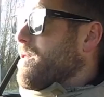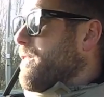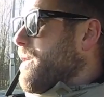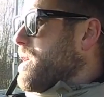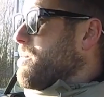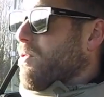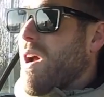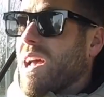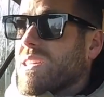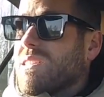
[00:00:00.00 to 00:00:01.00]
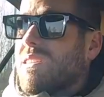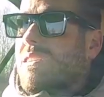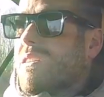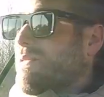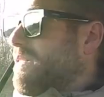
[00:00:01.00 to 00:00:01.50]
very impressed.
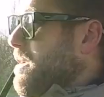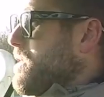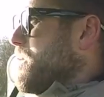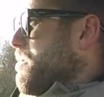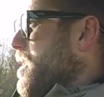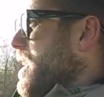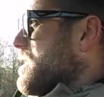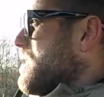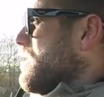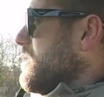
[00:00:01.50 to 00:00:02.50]
Very impressed.